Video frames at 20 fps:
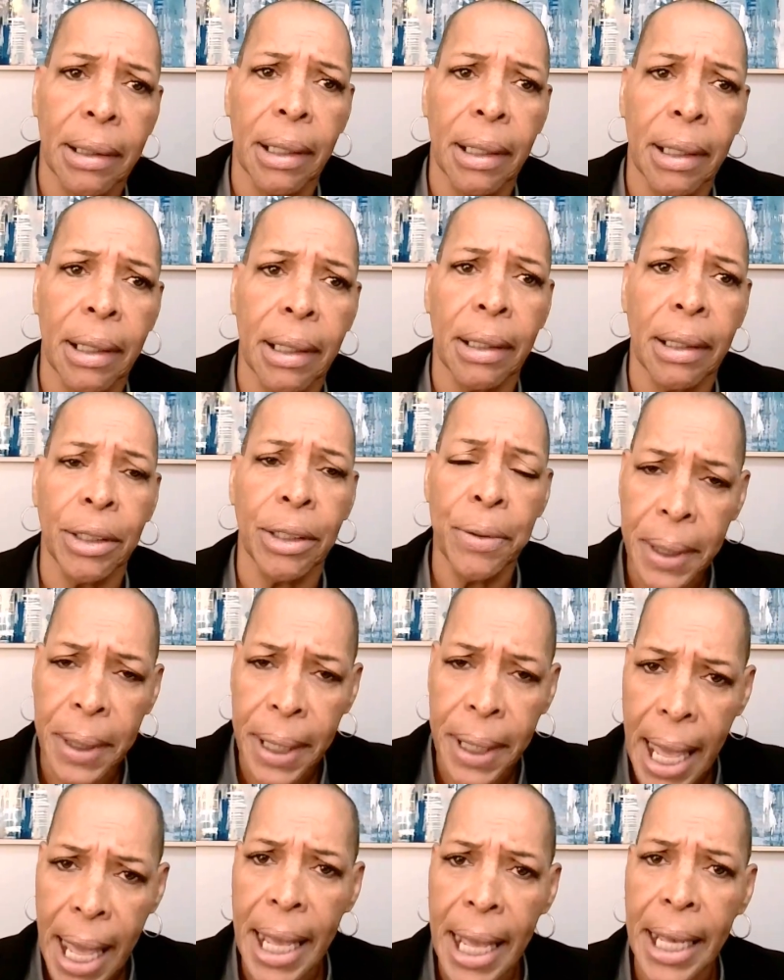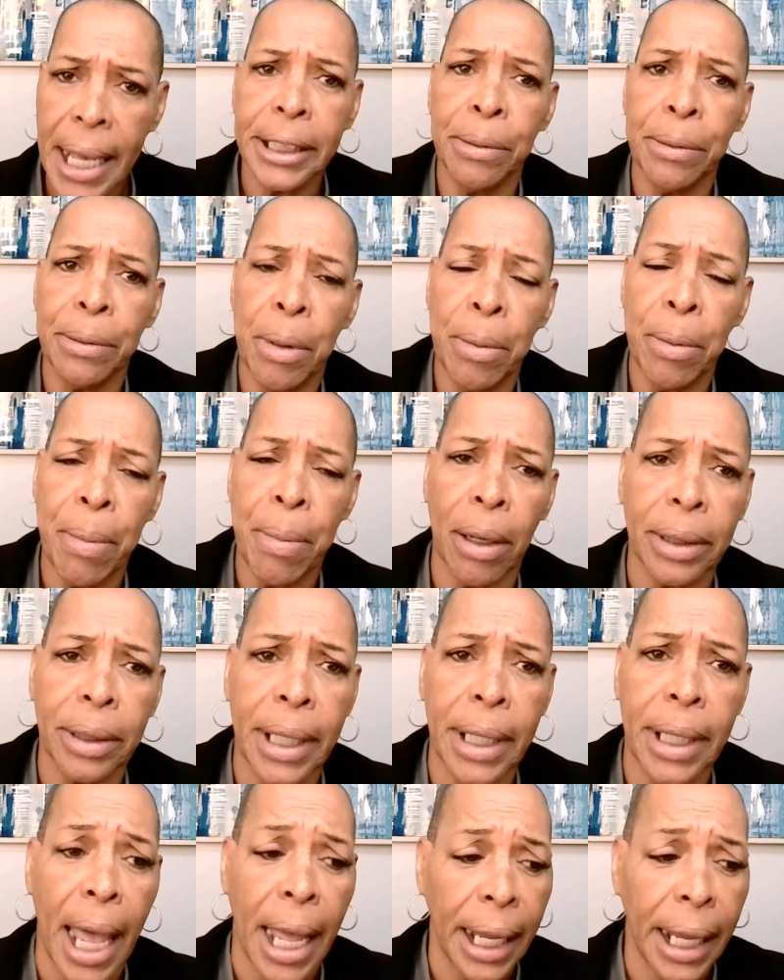You want to ask them about that.
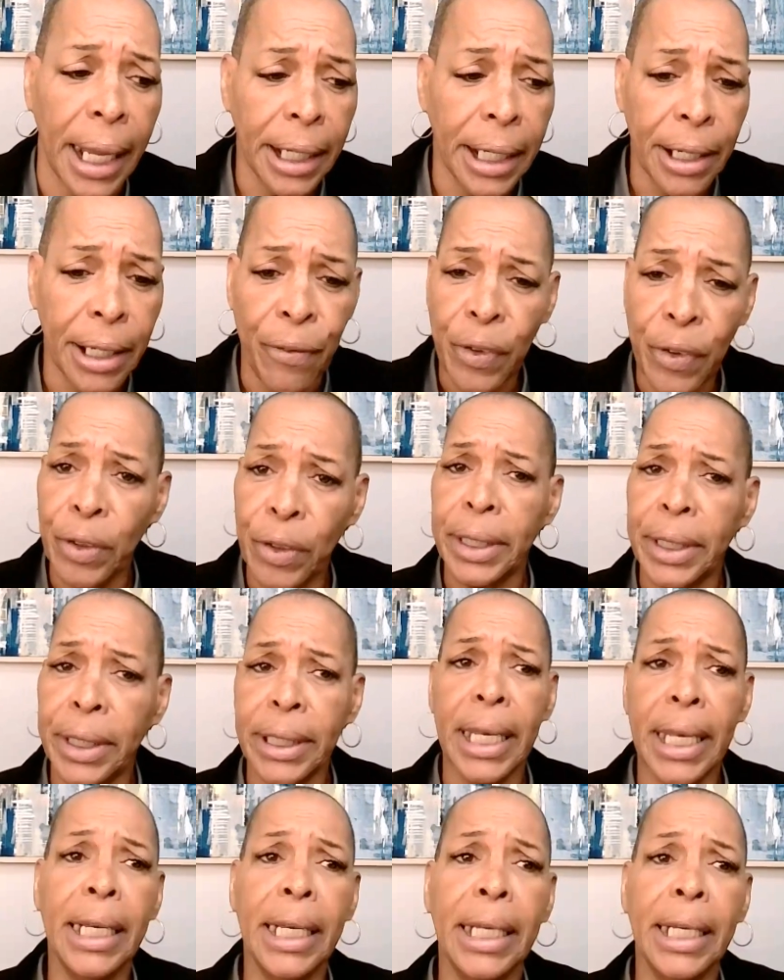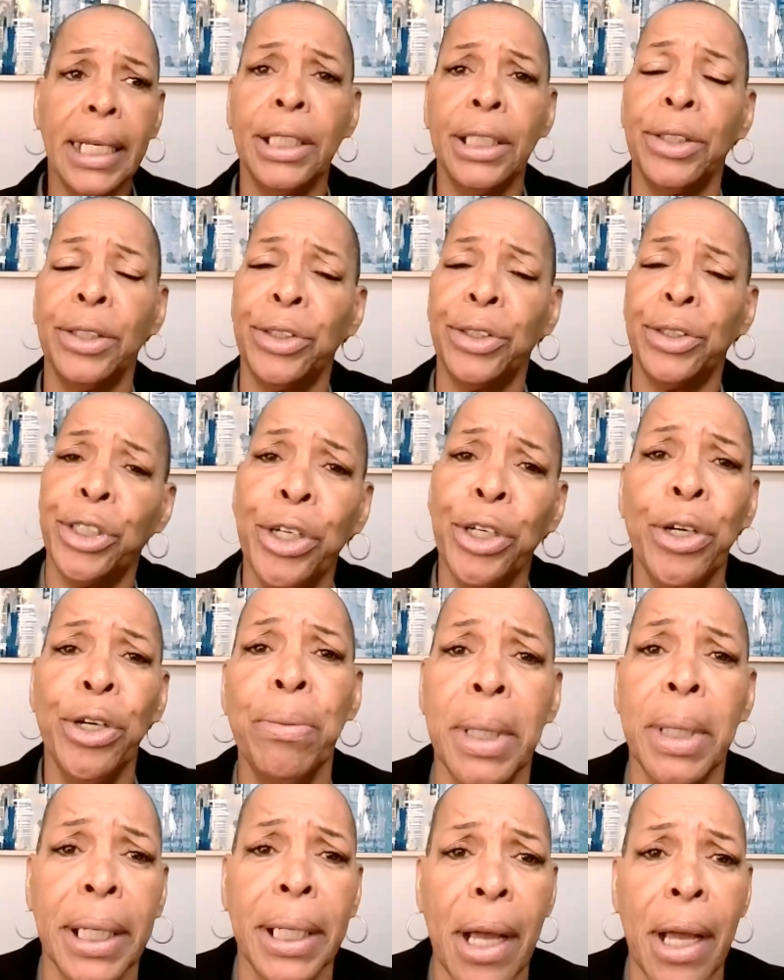And if you see too
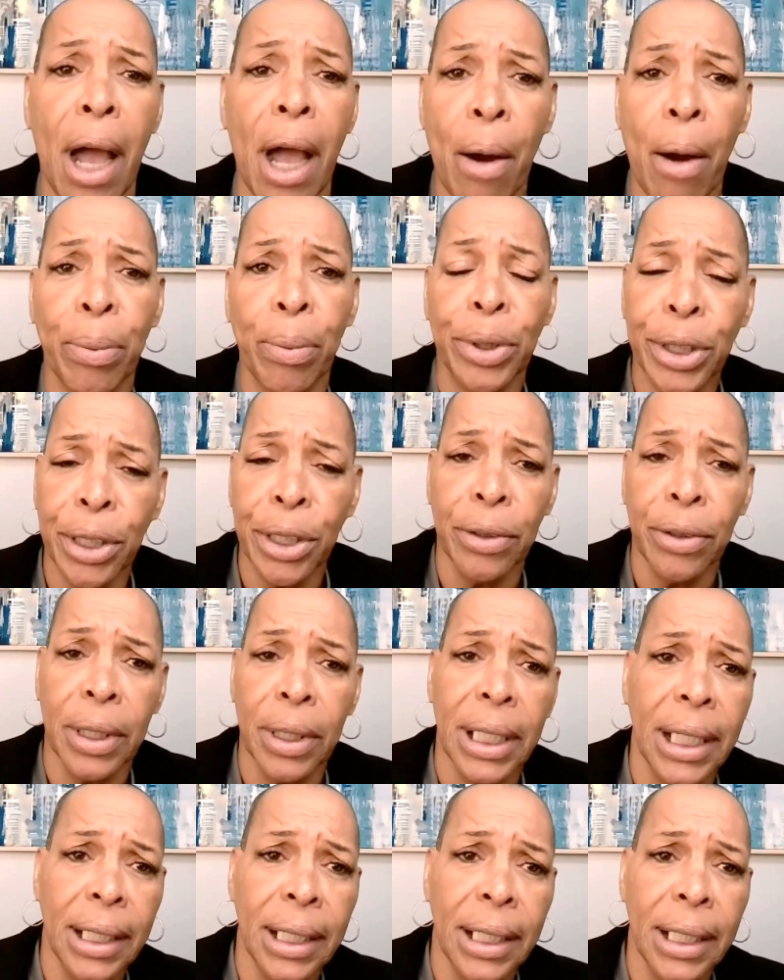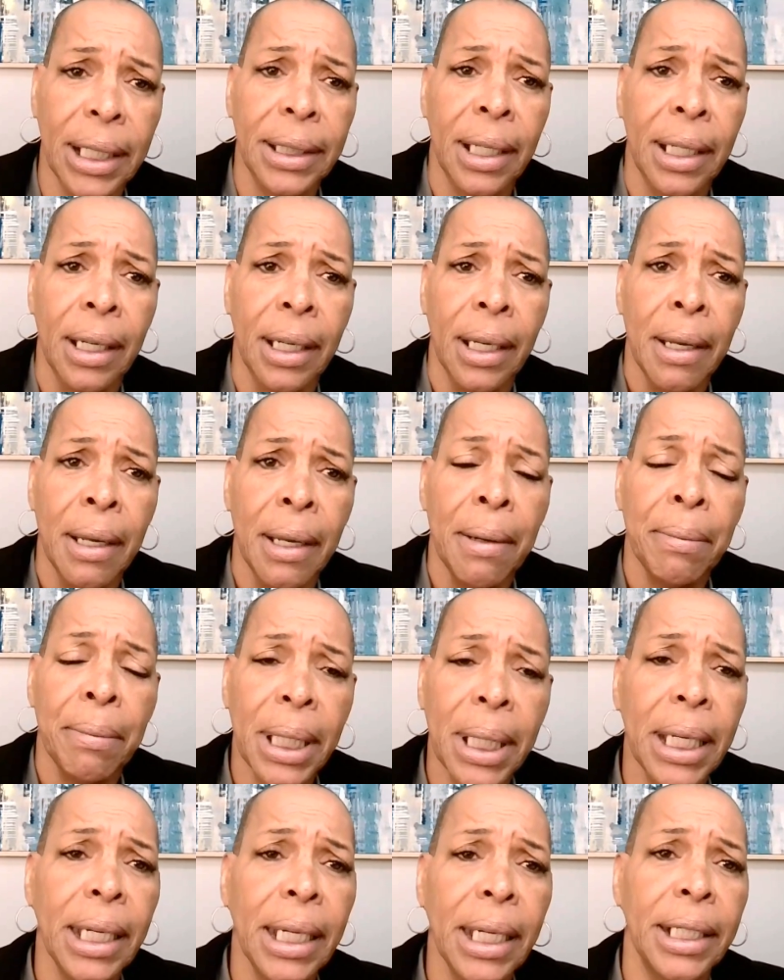many opportunities,
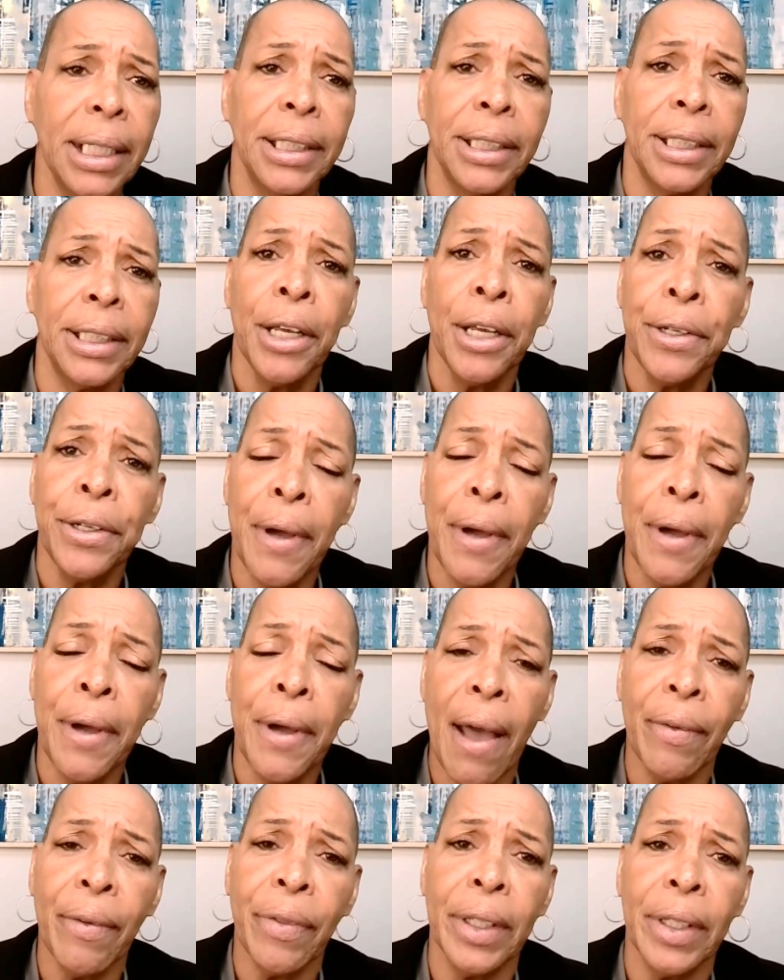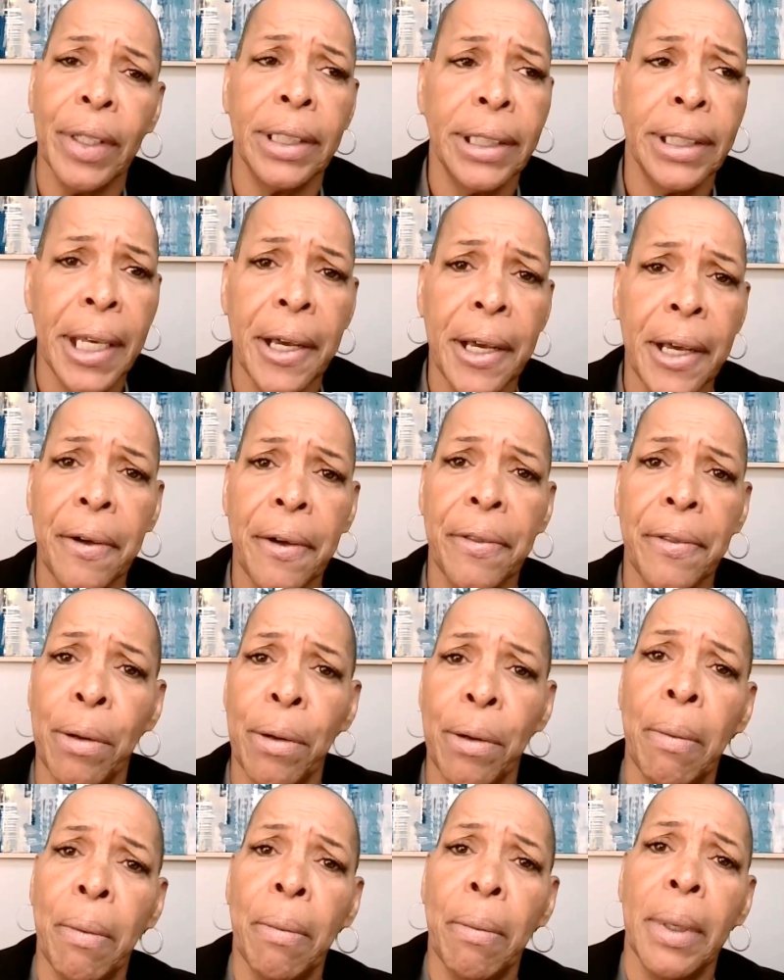please, you have to tell them
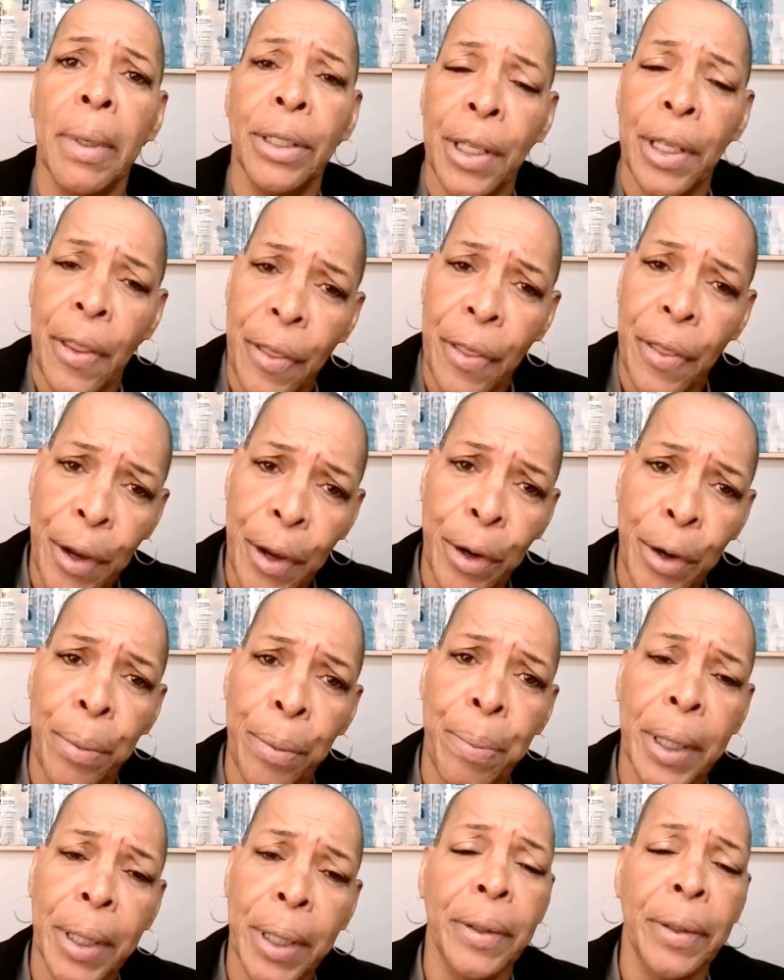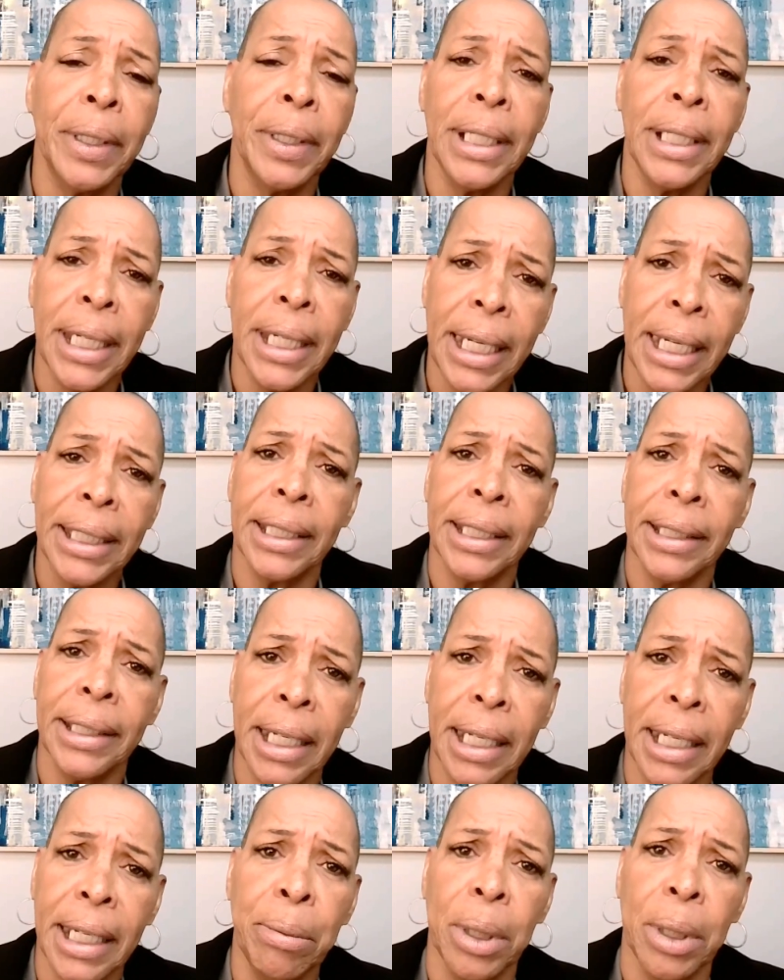their building needs a
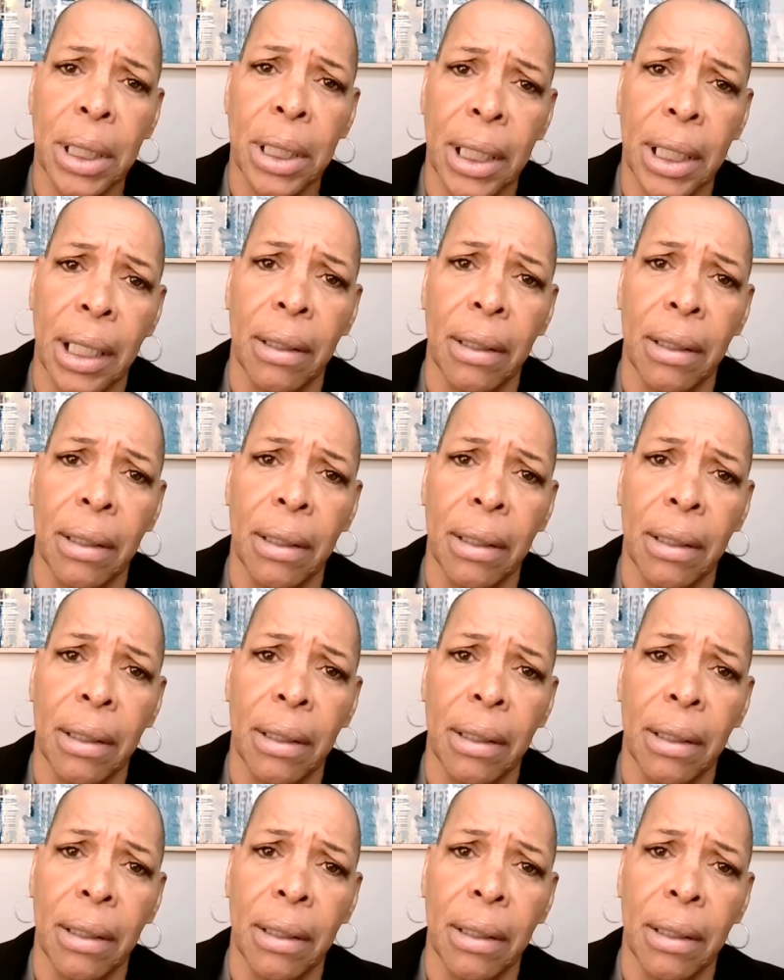deep clean.